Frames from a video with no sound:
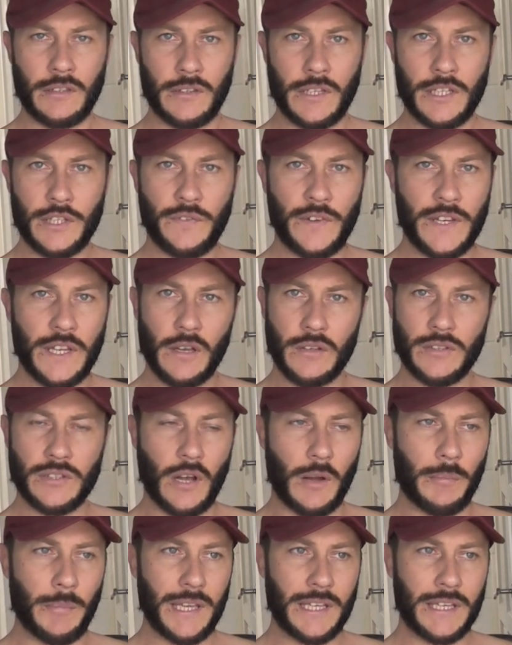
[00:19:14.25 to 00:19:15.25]
These videos
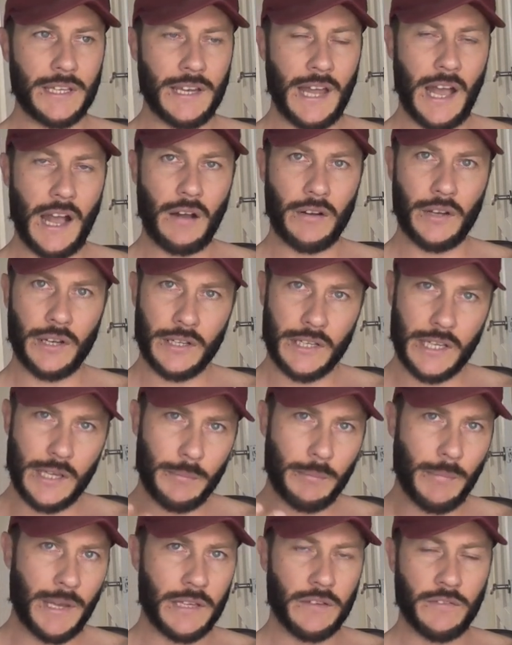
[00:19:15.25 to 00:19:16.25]
that I'm making now, I'm going to
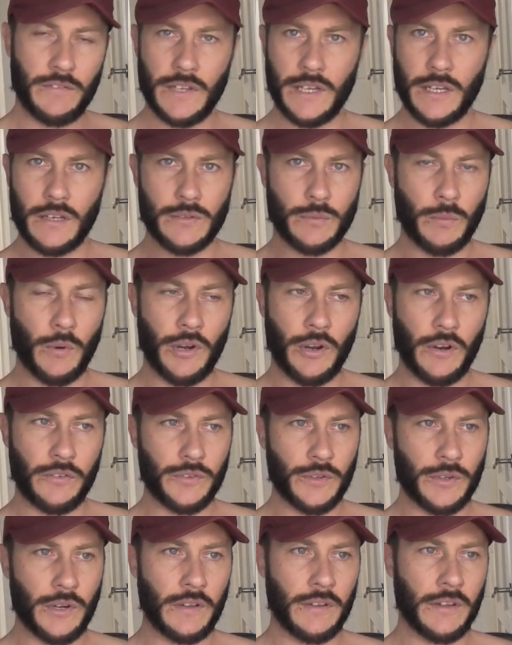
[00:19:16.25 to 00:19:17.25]
keep making videos one
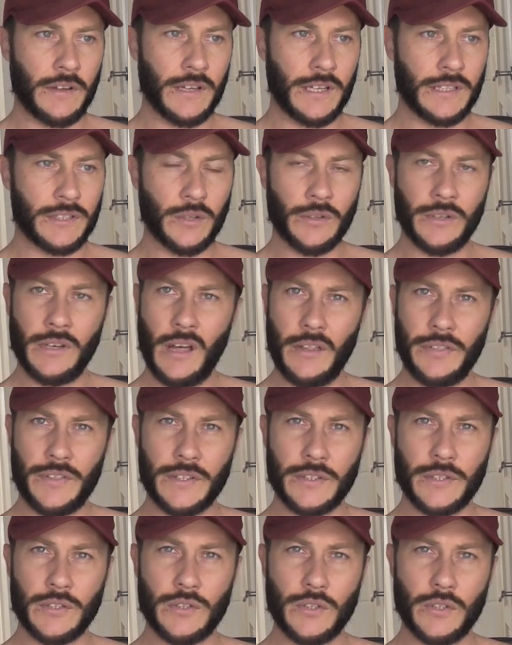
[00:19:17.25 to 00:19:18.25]
after another. It's got
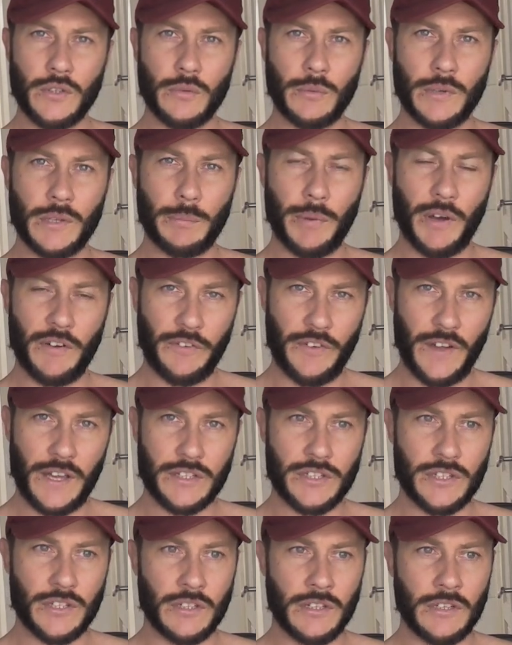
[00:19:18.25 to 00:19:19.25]
nothing to do with
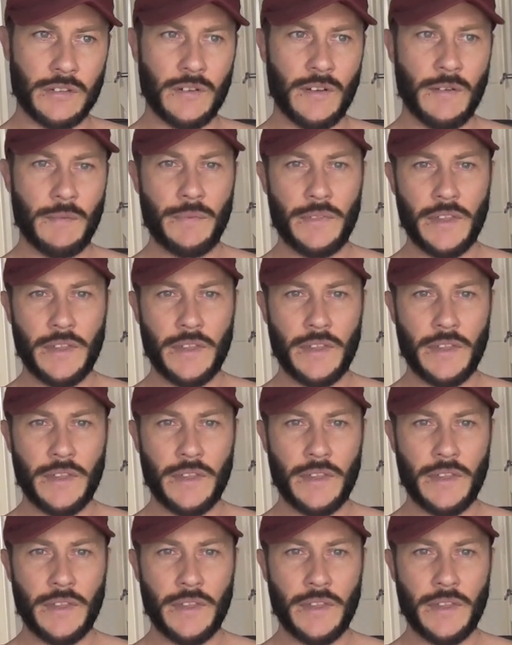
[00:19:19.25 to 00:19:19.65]
perfection.